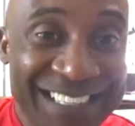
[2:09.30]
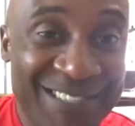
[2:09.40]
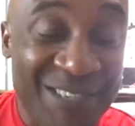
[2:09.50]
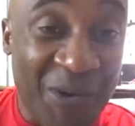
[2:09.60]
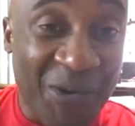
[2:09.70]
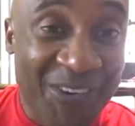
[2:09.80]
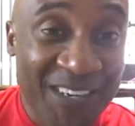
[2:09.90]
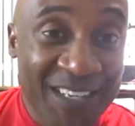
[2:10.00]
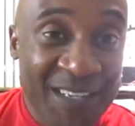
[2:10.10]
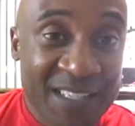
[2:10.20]

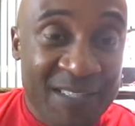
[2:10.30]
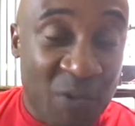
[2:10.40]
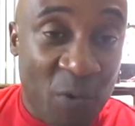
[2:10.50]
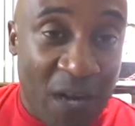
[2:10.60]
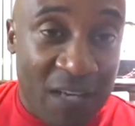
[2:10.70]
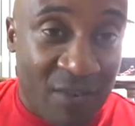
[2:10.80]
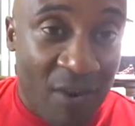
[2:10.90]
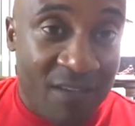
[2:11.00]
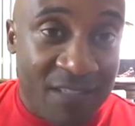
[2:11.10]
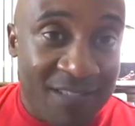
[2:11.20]
So I
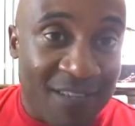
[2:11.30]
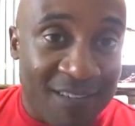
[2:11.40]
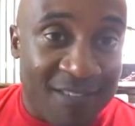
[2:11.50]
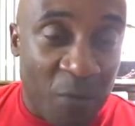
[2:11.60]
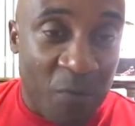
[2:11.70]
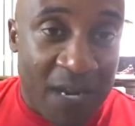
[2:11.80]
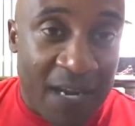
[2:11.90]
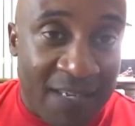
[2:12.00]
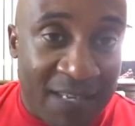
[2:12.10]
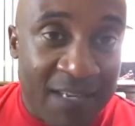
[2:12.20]
started, so
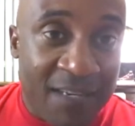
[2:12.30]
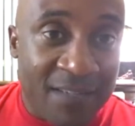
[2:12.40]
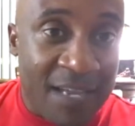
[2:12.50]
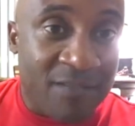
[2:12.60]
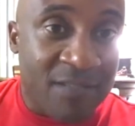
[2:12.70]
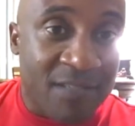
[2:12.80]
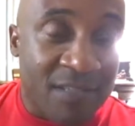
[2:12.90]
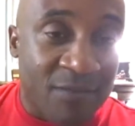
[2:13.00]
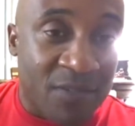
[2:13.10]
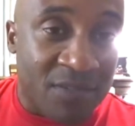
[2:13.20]
at the end of the day, it was
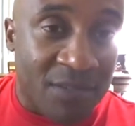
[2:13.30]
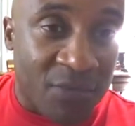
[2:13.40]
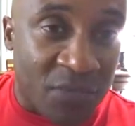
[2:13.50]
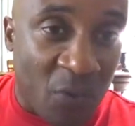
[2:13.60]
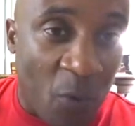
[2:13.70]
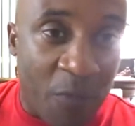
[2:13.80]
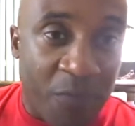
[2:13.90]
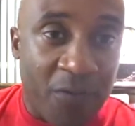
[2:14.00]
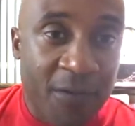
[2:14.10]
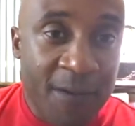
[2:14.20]
his
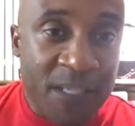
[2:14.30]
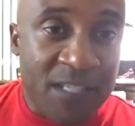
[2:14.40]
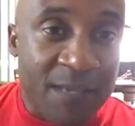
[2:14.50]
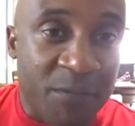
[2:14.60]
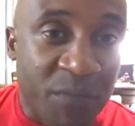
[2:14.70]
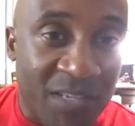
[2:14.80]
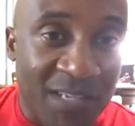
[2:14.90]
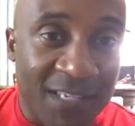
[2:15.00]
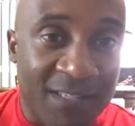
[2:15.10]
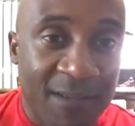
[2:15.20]
corporal. His name was
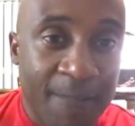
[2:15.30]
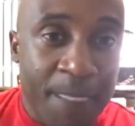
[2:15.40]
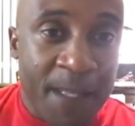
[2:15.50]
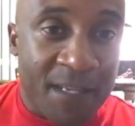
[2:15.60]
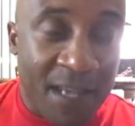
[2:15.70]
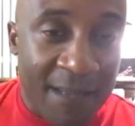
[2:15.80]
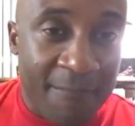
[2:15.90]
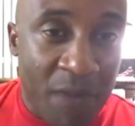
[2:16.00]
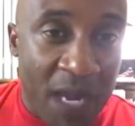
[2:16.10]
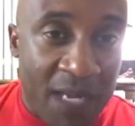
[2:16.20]
Matthias. He
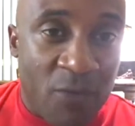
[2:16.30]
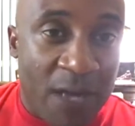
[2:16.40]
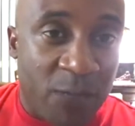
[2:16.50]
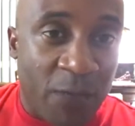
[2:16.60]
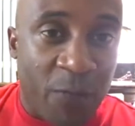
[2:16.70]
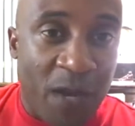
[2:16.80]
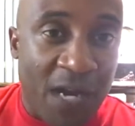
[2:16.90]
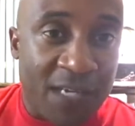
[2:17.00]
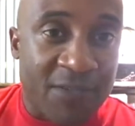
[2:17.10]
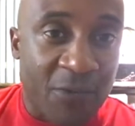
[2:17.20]
came back. He graduated from my
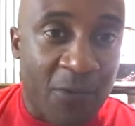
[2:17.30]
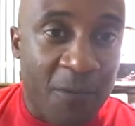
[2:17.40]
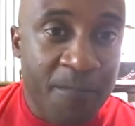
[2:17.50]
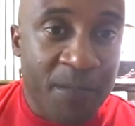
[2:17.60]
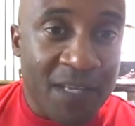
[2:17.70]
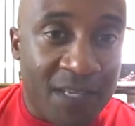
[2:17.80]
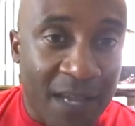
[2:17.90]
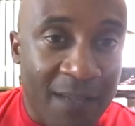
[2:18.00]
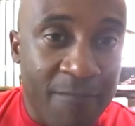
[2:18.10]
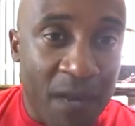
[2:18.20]
high school. He
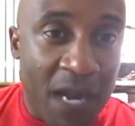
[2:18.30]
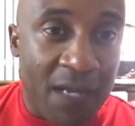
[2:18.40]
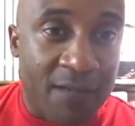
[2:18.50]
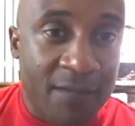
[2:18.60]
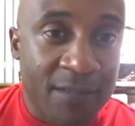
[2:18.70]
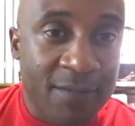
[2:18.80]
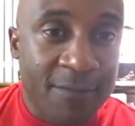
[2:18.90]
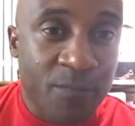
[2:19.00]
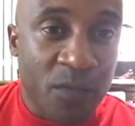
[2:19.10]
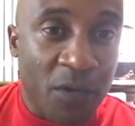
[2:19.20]
came back,
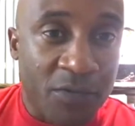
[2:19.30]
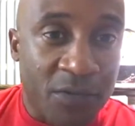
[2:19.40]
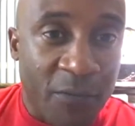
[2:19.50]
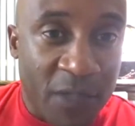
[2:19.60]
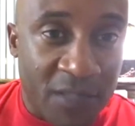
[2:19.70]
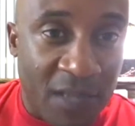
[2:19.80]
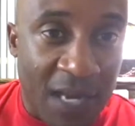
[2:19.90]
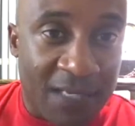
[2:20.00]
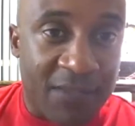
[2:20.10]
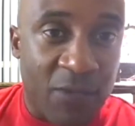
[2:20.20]
to visit the
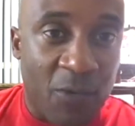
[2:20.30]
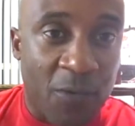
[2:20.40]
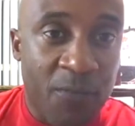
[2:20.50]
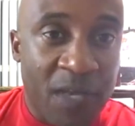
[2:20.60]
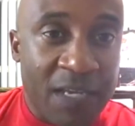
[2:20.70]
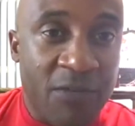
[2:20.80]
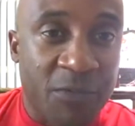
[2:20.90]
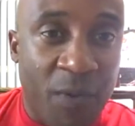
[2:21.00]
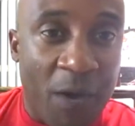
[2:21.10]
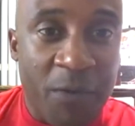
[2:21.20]
high school, and he was
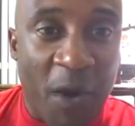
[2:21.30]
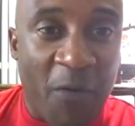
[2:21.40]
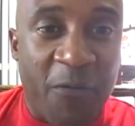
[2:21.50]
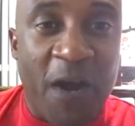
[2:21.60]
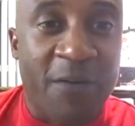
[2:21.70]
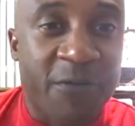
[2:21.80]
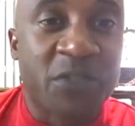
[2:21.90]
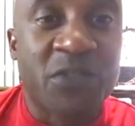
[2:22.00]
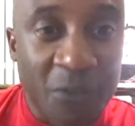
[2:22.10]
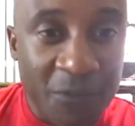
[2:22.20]
probably about
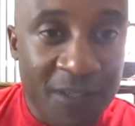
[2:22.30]
5'2".